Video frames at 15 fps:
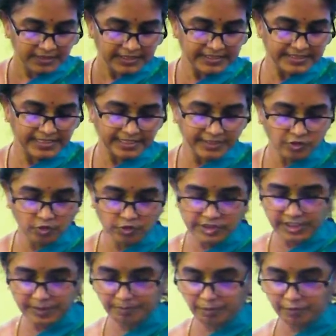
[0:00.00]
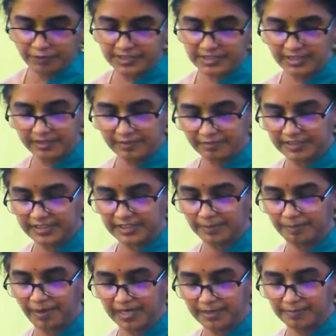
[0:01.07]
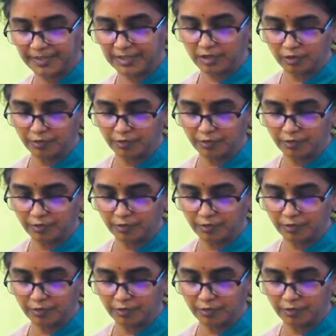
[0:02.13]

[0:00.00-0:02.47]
He is an associate professor with the Department